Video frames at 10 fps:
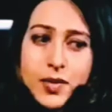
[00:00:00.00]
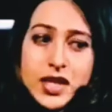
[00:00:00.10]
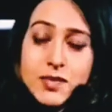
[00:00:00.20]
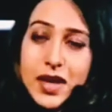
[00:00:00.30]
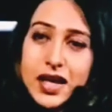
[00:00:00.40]

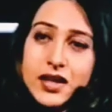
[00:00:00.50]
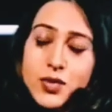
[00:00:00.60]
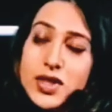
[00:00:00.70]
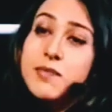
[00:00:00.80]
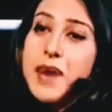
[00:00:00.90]
because
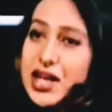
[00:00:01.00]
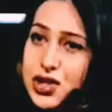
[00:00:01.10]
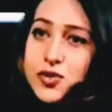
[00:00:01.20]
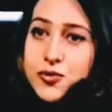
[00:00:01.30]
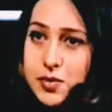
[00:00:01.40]
it was a
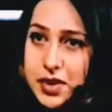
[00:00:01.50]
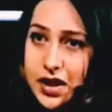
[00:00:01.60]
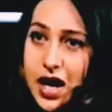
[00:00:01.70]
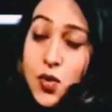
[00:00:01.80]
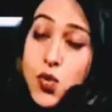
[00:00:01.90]
passion for
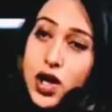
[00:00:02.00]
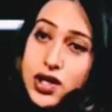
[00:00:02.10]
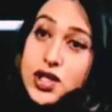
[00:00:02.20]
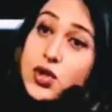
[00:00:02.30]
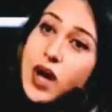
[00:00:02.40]
me. I
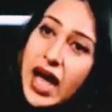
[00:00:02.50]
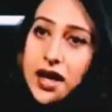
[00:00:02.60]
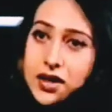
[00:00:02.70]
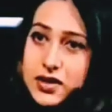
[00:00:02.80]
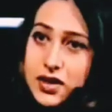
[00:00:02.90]
wanted to
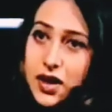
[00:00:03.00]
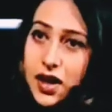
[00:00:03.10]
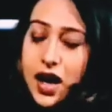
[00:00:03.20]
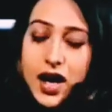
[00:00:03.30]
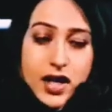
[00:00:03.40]
act.
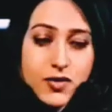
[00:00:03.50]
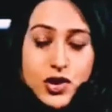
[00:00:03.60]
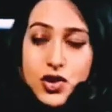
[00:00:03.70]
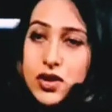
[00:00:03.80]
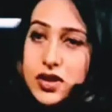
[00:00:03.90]
I
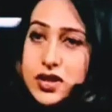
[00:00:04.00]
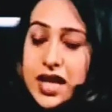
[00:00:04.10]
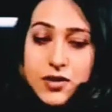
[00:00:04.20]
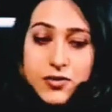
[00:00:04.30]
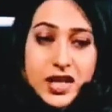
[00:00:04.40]
never joined
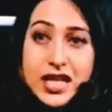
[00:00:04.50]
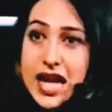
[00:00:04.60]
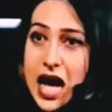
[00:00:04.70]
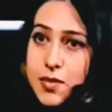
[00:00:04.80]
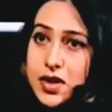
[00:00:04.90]
this line for the
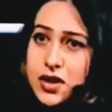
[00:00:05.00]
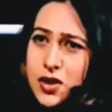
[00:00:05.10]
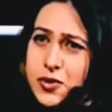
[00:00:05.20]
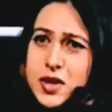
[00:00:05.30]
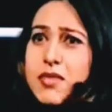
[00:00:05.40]

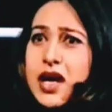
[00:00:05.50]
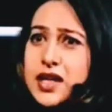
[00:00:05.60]
glamour or for the